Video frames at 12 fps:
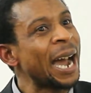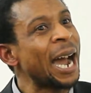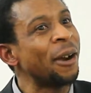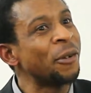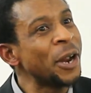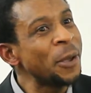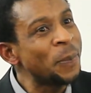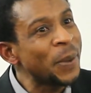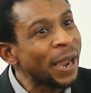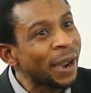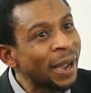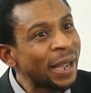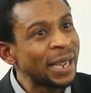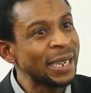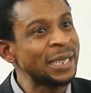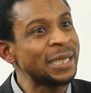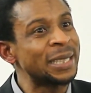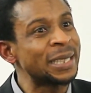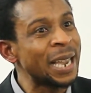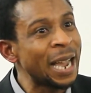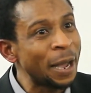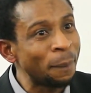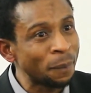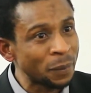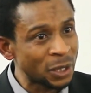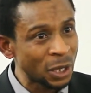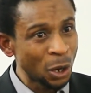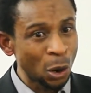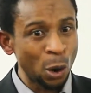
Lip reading: Arabia in terms